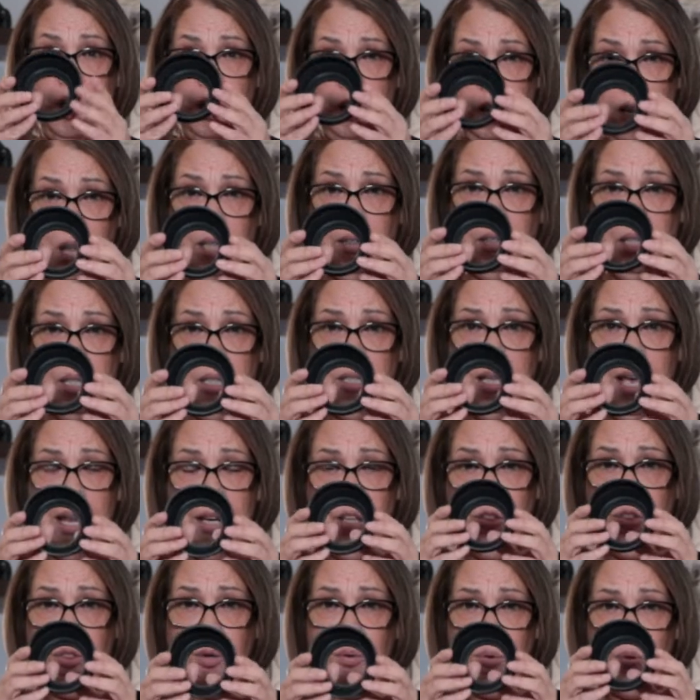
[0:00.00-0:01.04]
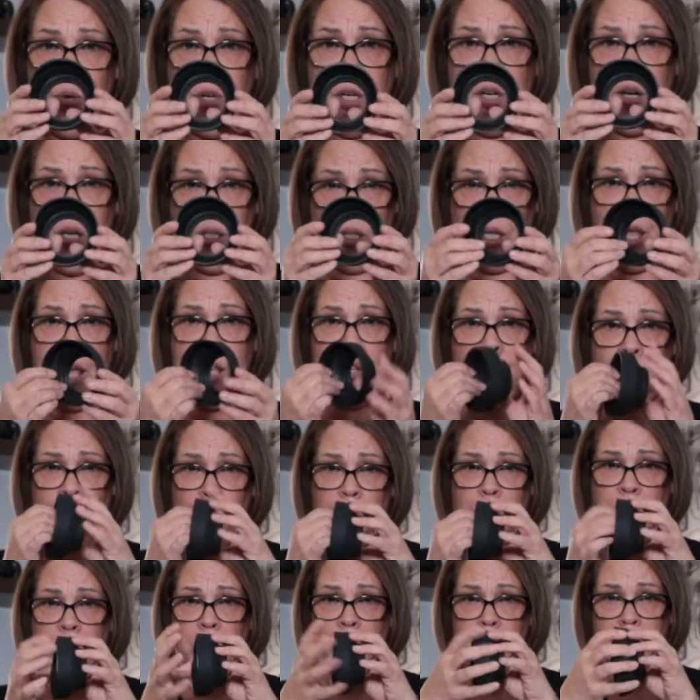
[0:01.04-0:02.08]
nothing's getting through to your lens
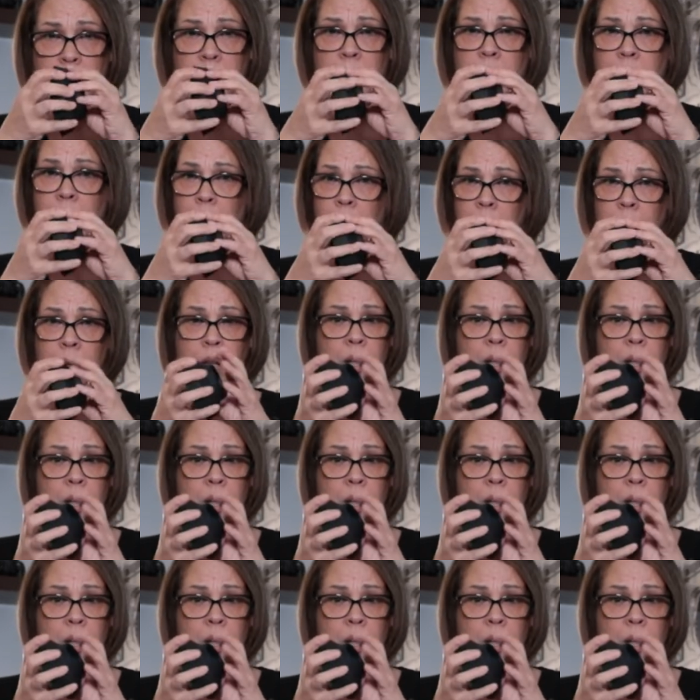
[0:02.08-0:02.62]
with this thing.